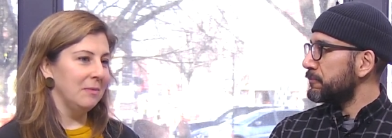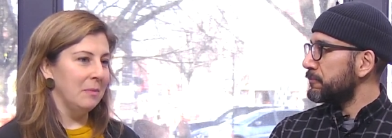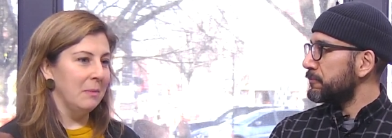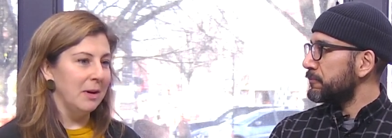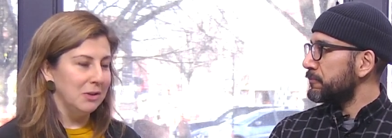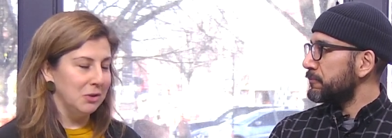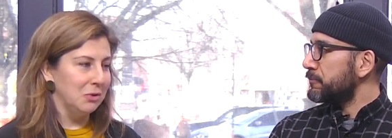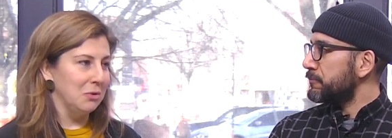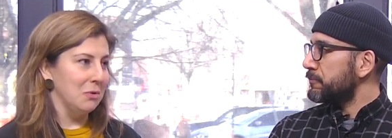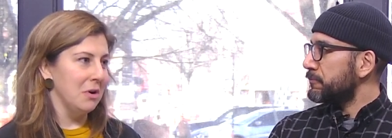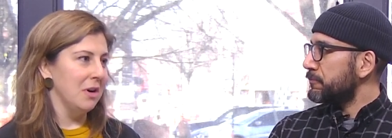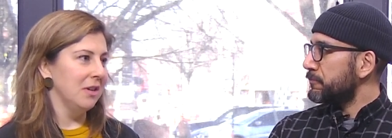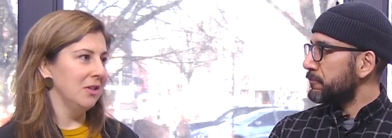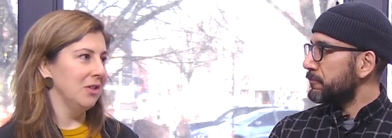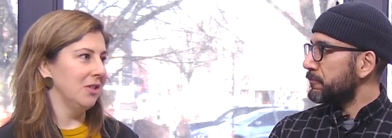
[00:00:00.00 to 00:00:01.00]
Speaker 1: my
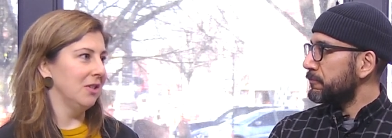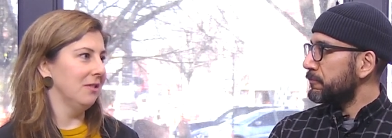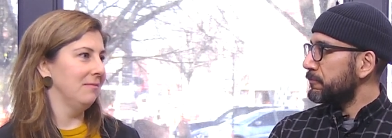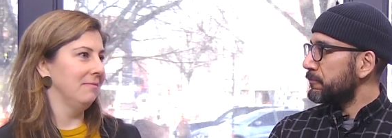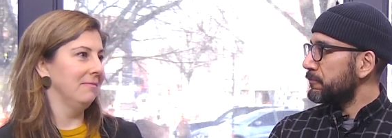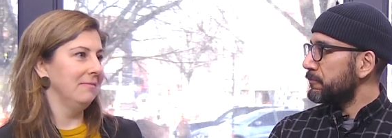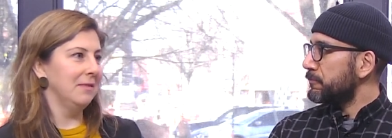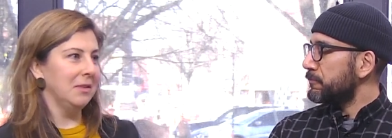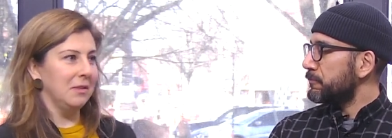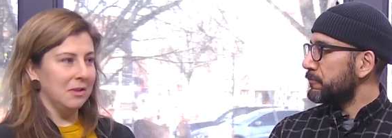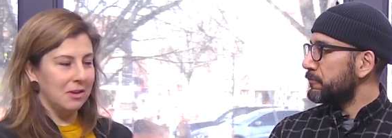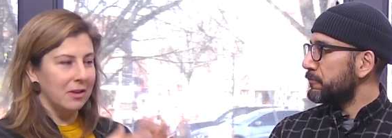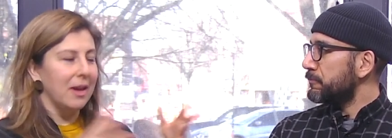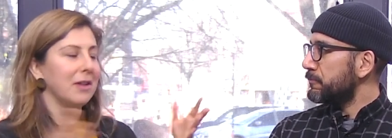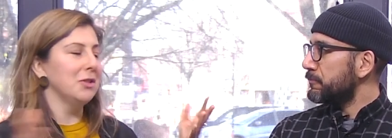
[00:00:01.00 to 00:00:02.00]
storage
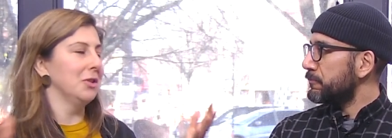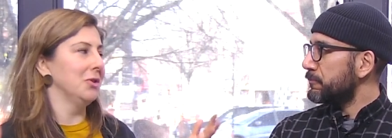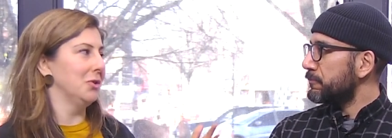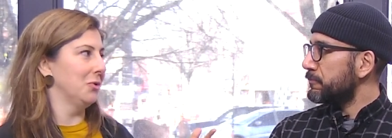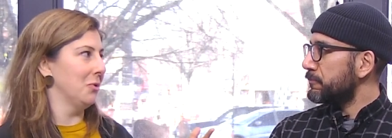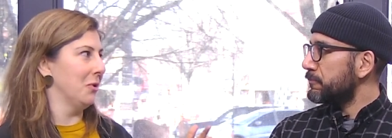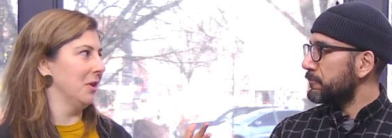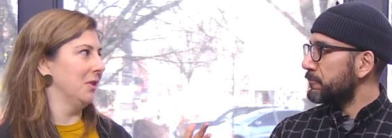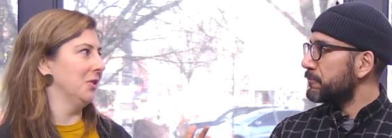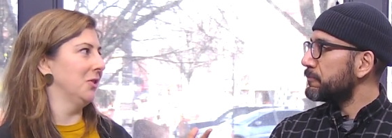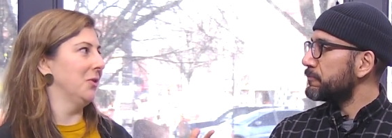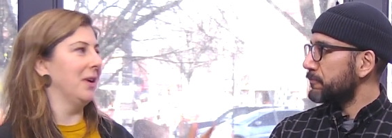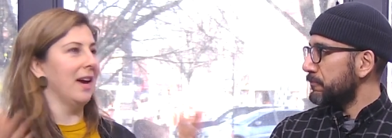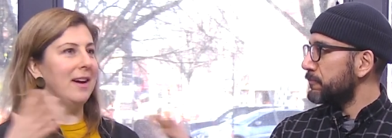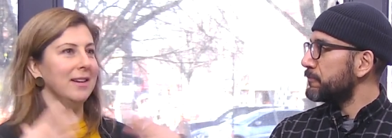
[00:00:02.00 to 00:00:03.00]
collection storage.
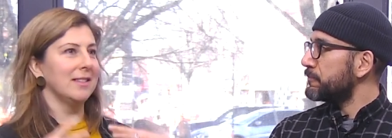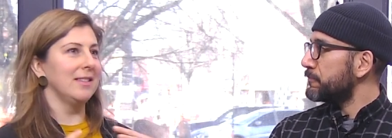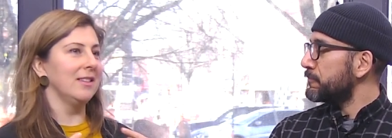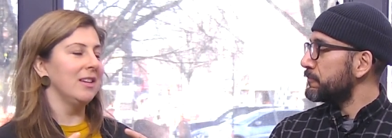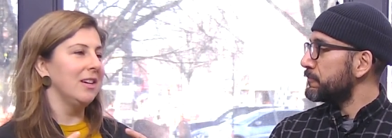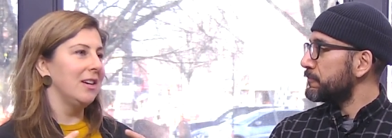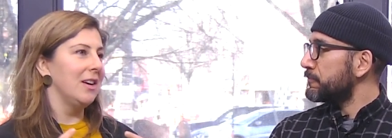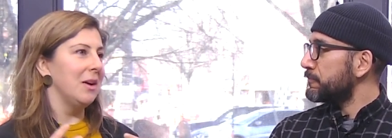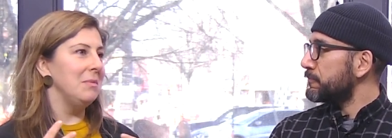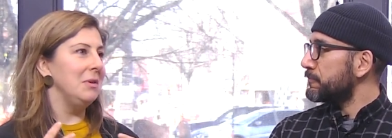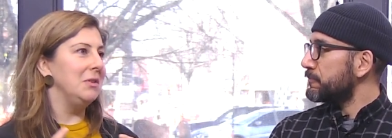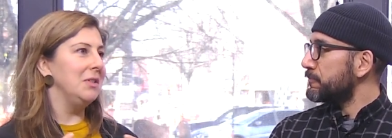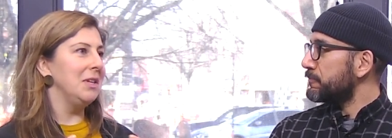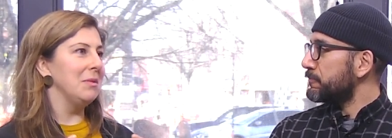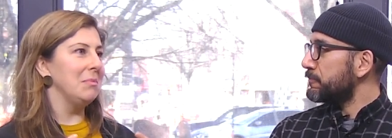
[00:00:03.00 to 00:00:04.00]
So again, as a
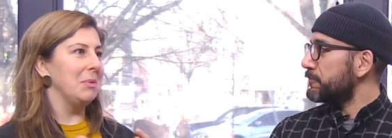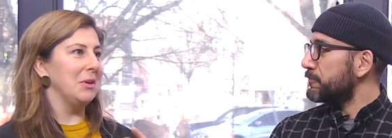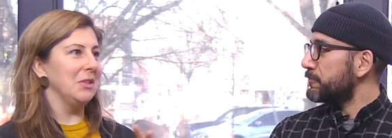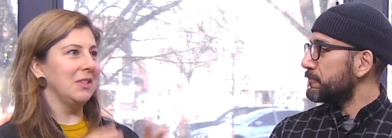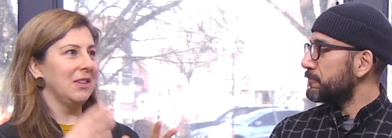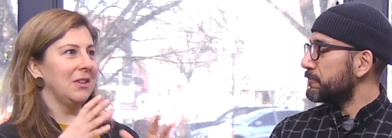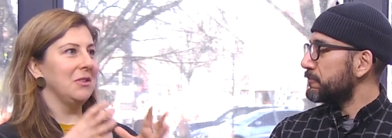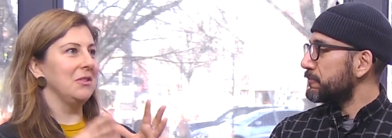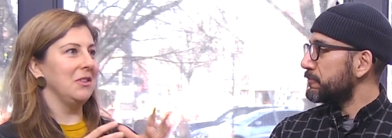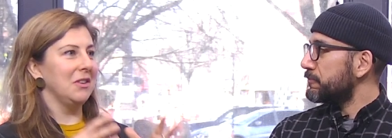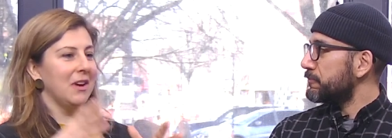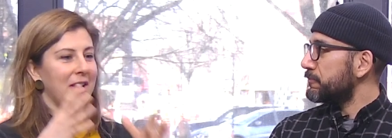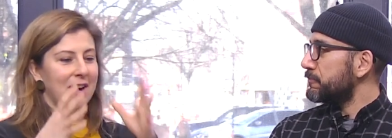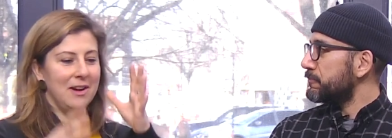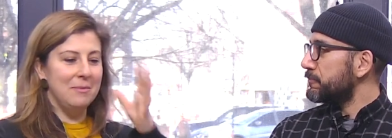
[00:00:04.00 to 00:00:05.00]
museum person,
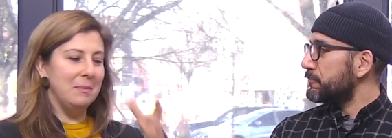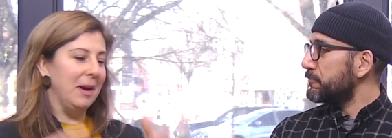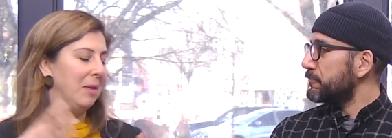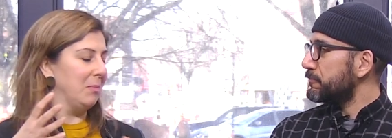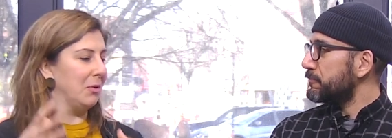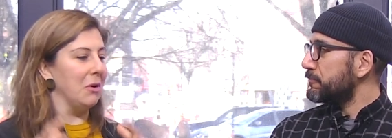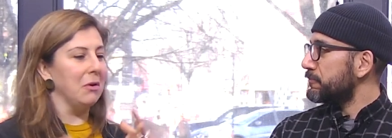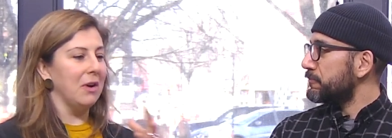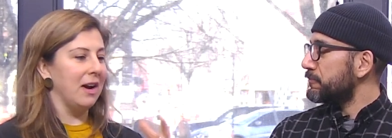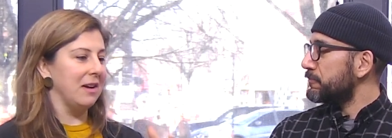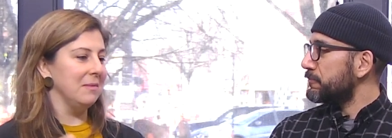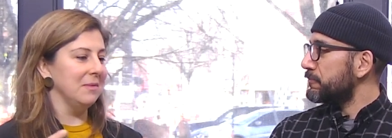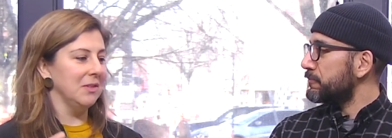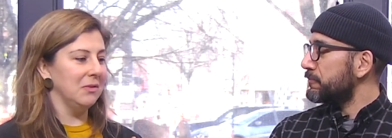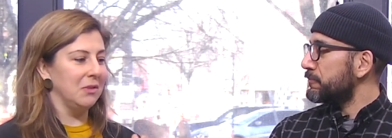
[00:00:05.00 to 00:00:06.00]
I make
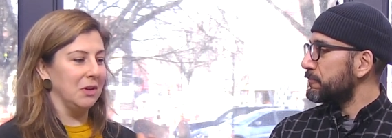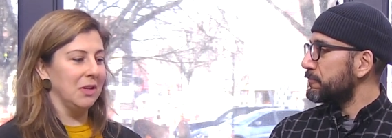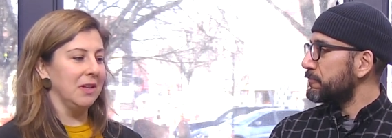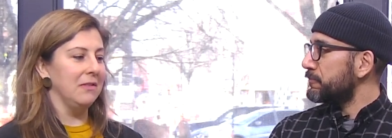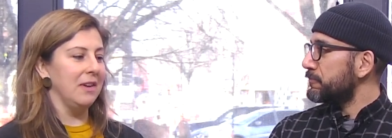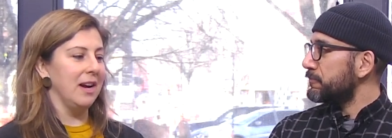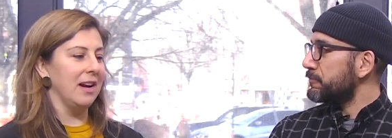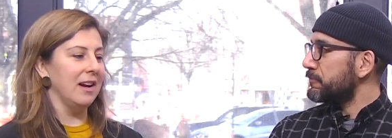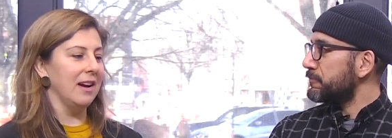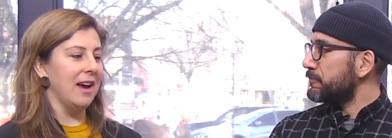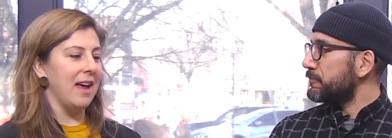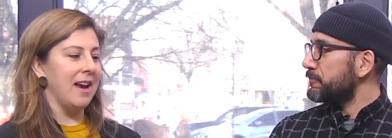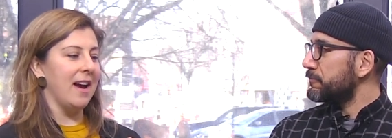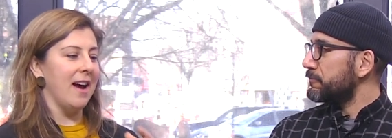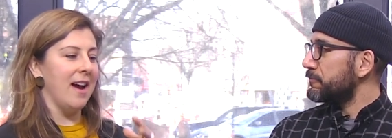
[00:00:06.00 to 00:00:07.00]
programs for a living,
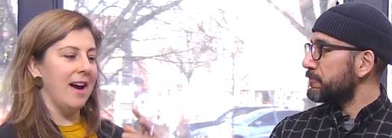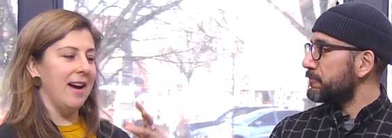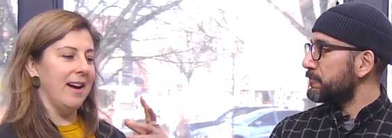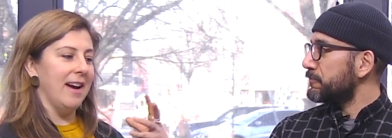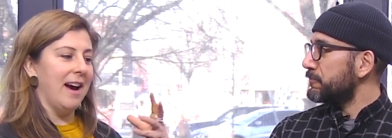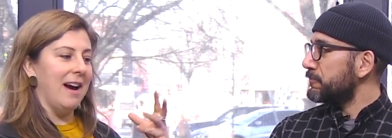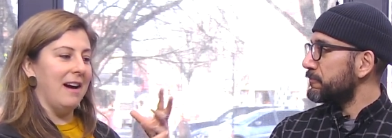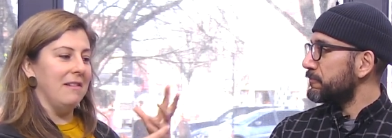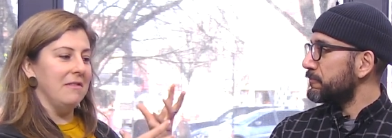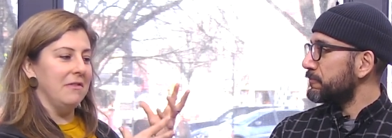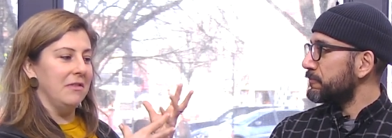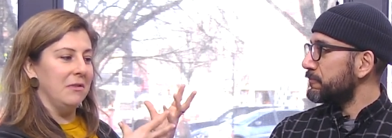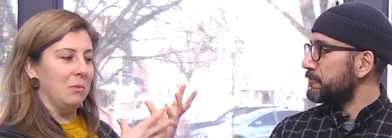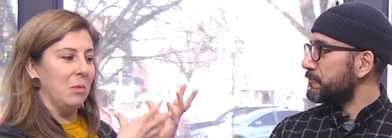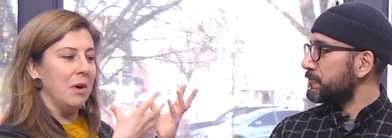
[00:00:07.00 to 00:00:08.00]
and I have
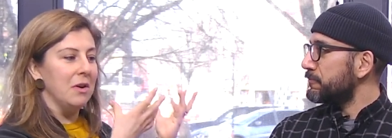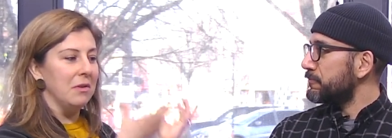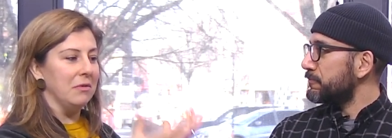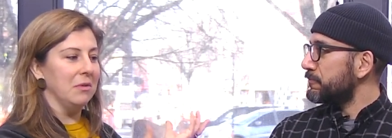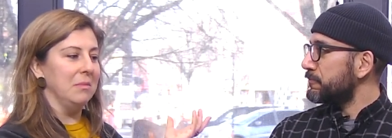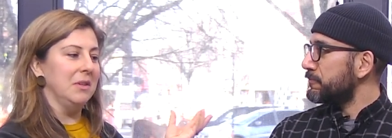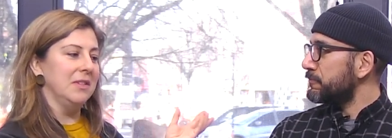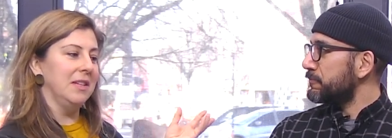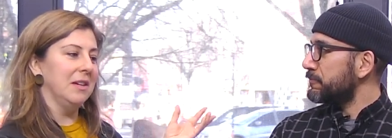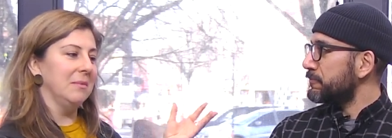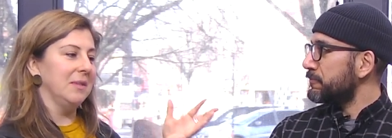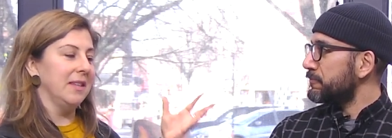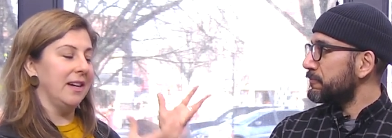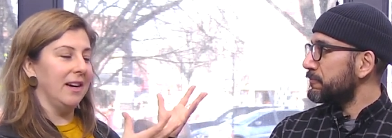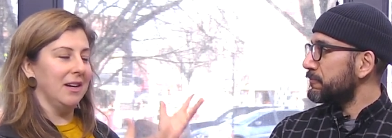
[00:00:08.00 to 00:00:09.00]
wonderful
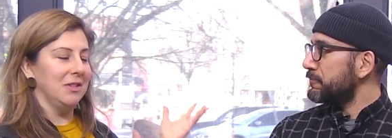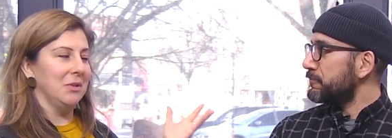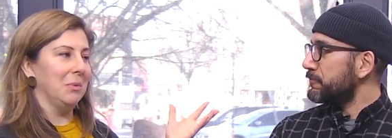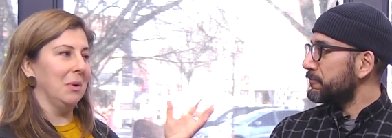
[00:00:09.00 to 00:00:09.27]
museums that I get to